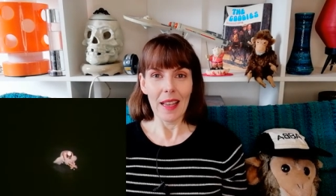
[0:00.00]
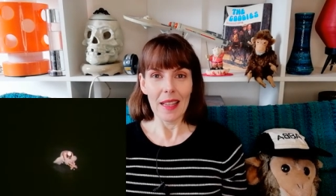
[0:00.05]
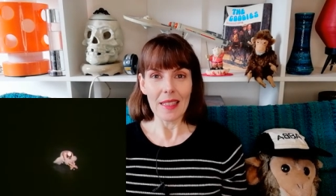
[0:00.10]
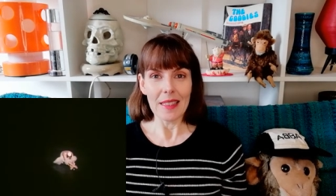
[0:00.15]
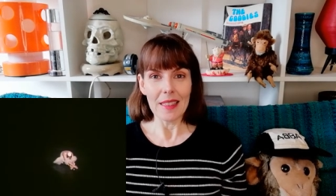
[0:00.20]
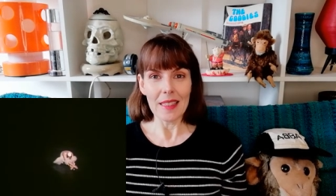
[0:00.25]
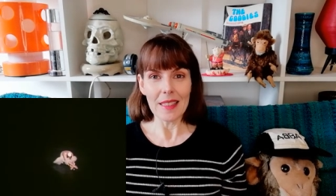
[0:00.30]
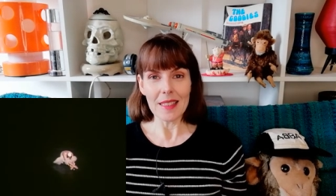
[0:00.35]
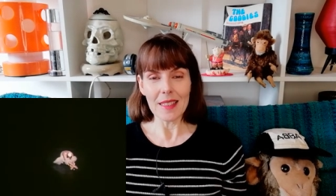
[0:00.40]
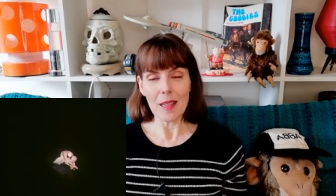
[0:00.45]

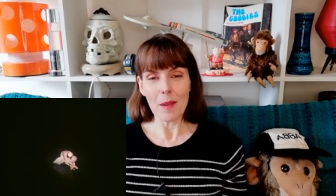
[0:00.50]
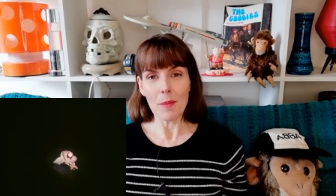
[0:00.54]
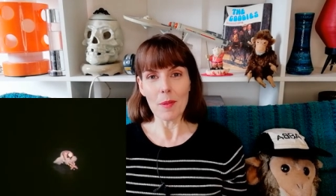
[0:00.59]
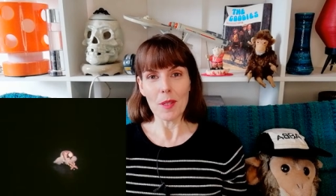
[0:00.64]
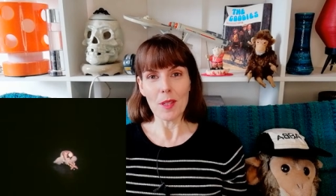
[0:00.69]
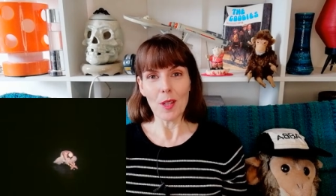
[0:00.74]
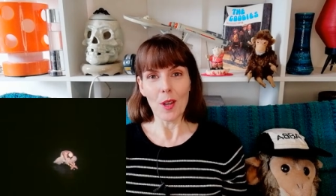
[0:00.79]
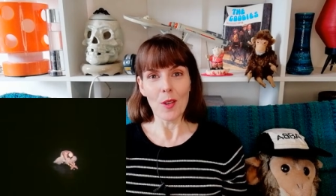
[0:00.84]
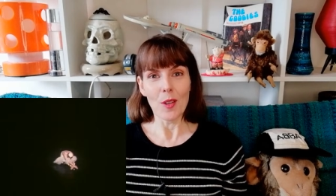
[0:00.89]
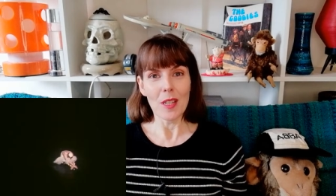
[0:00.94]
And in this
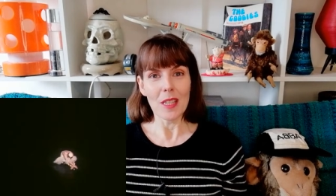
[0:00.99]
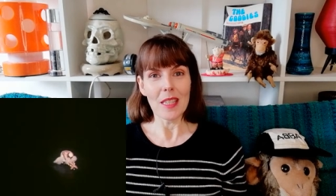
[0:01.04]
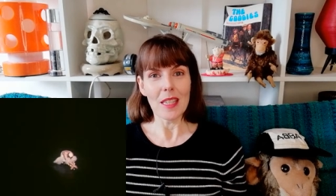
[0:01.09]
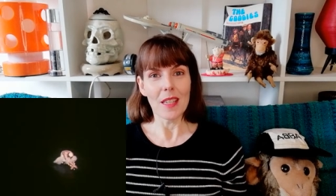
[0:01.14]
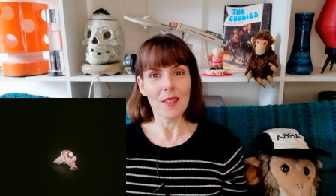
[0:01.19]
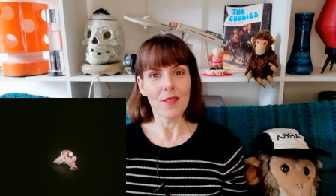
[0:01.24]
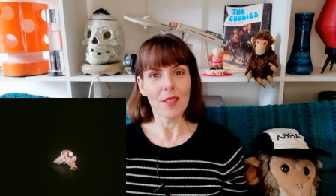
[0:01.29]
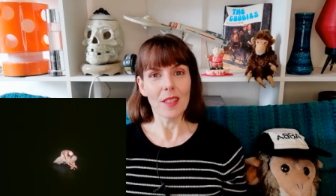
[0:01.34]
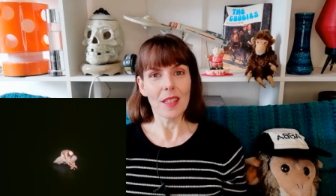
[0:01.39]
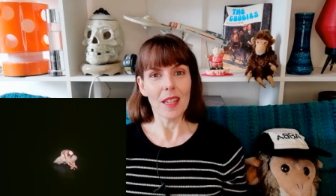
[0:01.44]
episode,
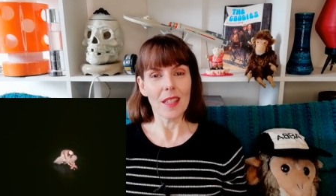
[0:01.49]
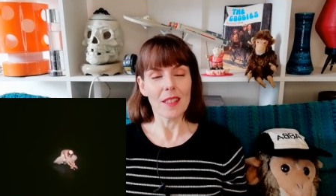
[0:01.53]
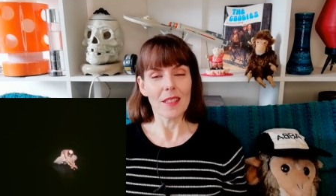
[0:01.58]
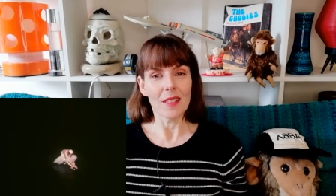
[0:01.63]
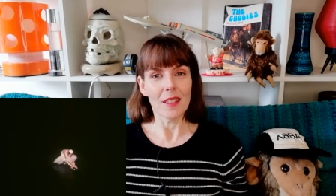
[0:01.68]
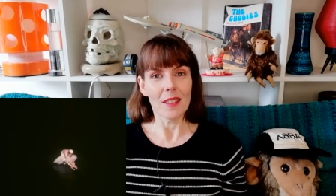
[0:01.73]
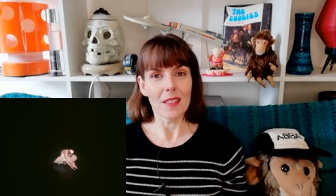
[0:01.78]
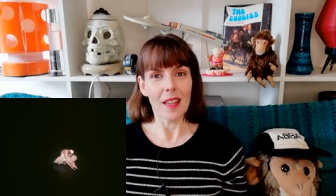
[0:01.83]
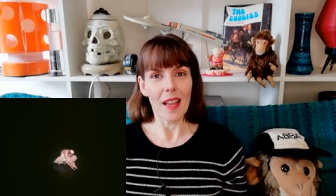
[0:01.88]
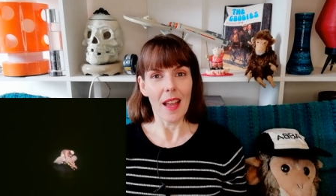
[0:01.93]
he even gets
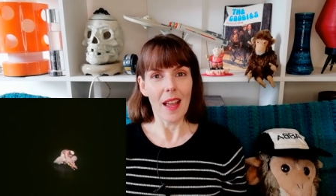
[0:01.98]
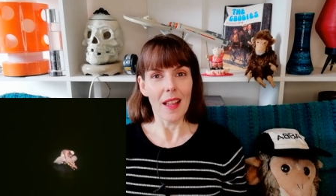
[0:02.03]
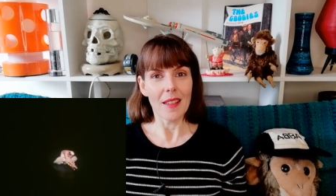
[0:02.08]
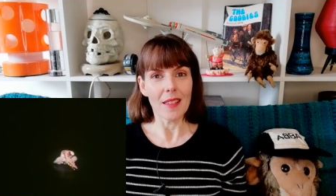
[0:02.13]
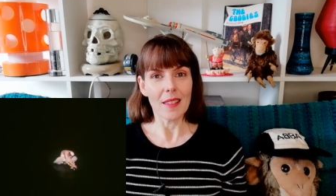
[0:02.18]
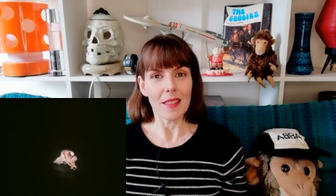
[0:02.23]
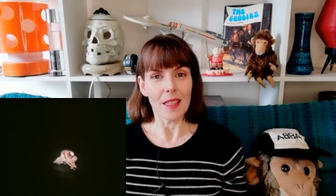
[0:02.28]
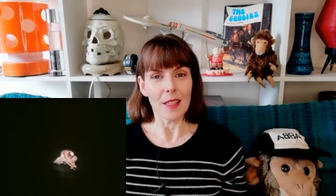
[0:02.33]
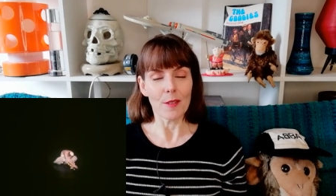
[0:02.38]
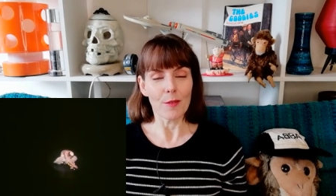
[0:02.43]
to
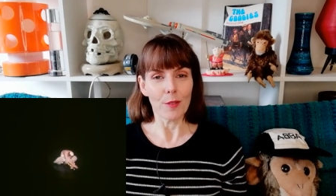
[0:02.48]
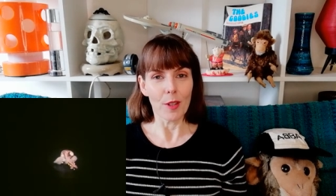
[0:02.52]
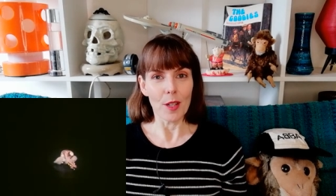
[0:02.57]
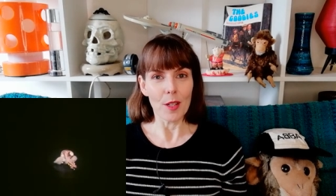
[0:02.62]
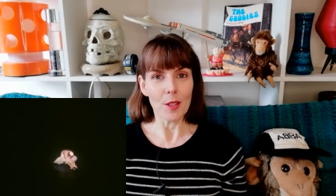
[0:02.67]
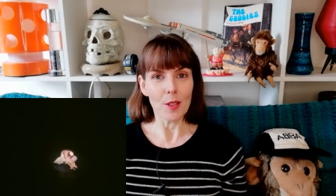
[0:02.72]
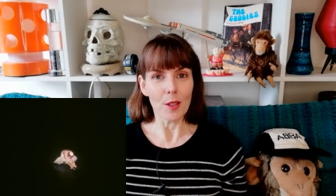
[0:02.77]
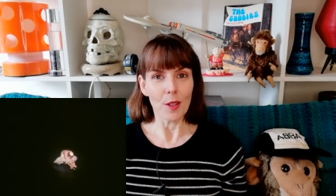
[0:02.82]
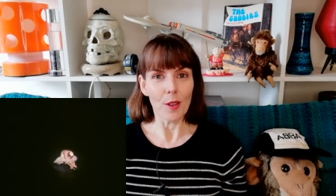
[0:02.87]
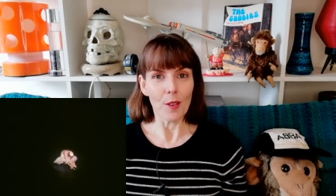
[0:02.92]
dance in
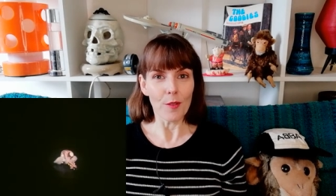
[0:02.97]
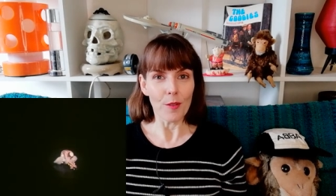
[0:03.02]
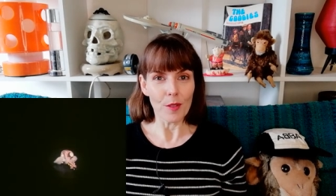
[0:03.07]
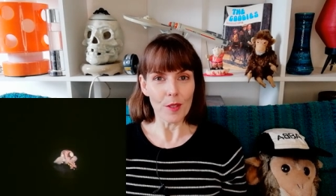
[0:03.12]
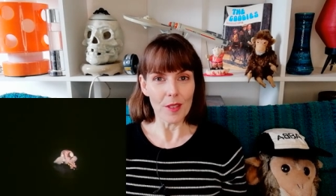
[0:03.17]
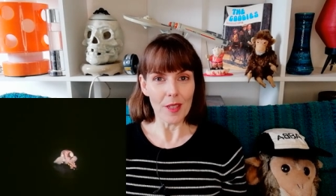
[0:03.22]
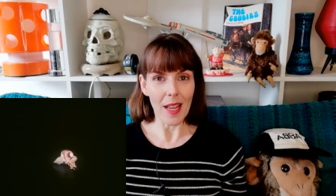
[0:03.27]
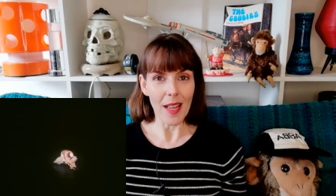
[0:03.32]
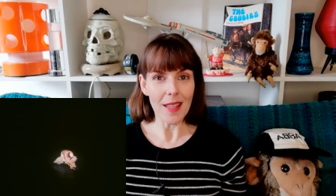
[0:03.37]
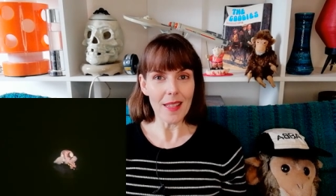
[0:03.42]
front
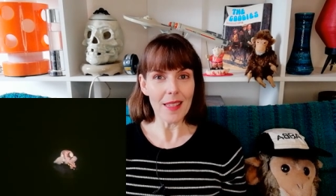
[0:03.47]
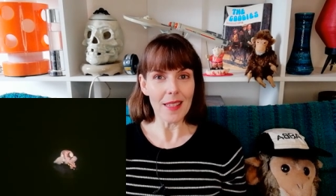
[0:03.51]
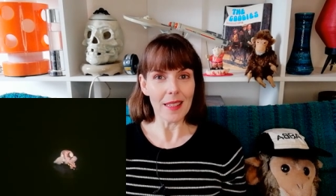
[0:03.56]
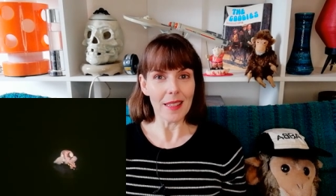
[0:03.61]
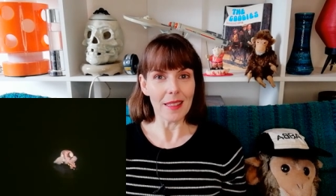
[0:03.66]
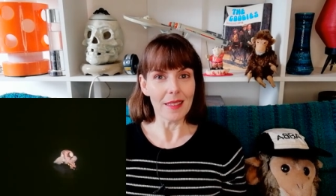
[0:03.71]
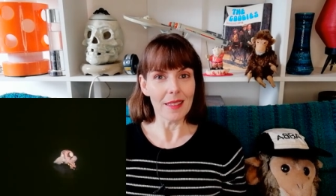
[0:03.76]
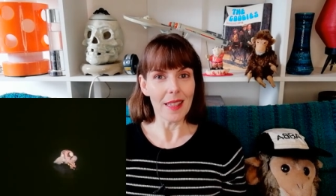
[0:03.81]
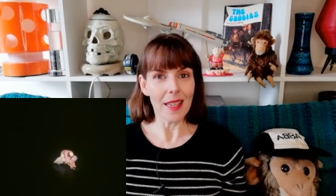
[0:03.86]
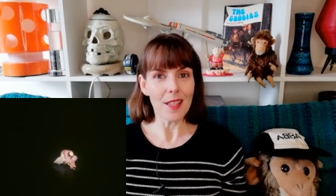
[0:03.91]
of
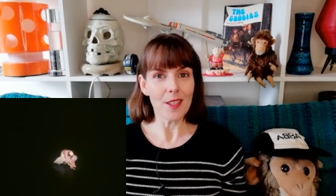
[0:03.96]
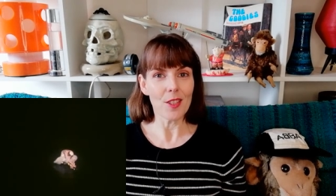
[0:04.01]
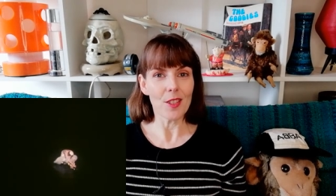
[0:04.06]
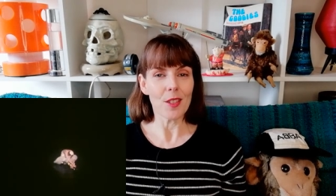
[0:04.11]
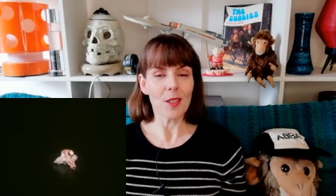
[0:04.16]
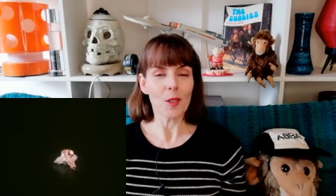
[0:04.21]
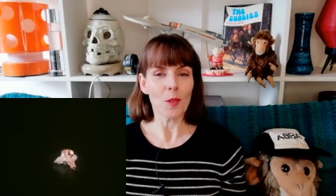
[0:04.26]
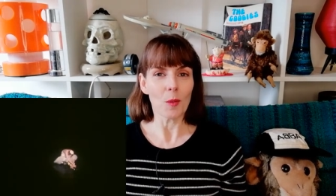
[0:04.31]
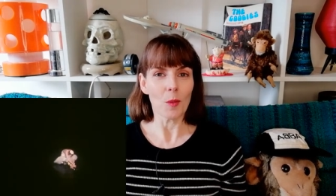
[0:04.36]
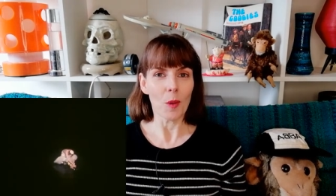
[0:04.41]
dancing
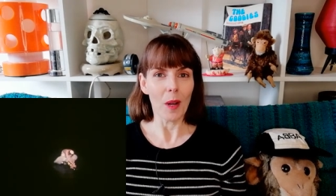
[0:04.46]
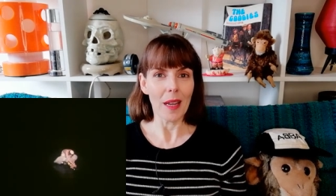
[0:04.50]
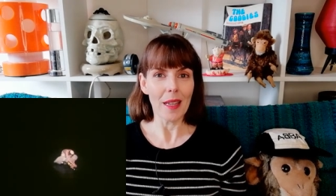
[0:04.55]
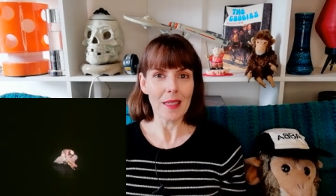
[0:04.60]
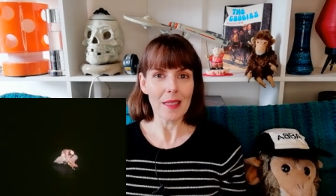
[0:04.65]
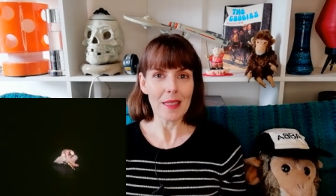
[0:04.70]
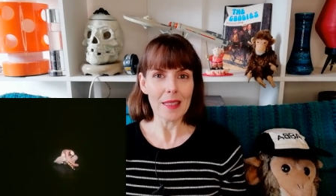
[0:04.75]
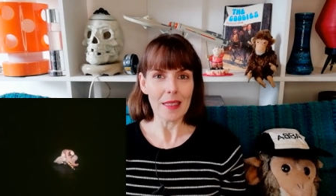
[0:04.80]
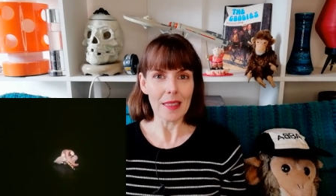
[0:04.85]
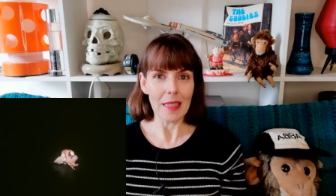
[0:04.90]
legend
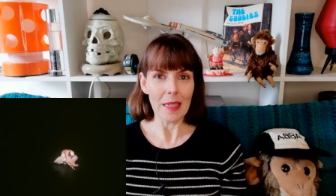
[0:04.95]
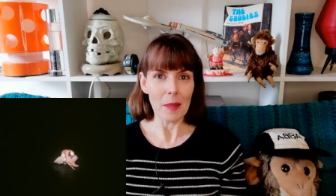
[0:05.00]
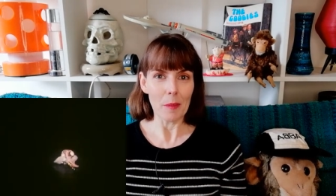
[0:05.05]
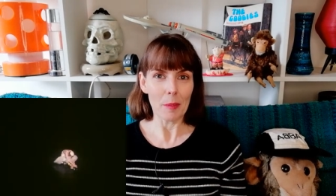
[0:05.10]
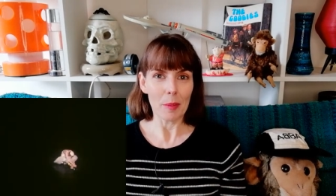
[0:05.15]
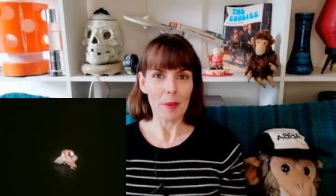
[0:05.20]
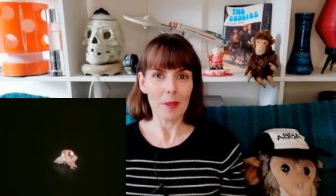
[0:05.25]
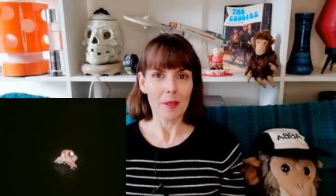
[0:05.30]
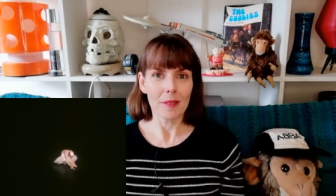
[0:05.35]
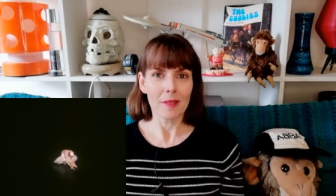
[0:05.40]
Wayne
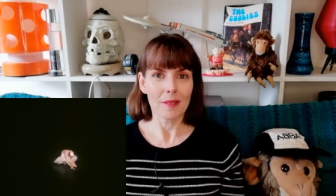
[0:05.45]
Sleep.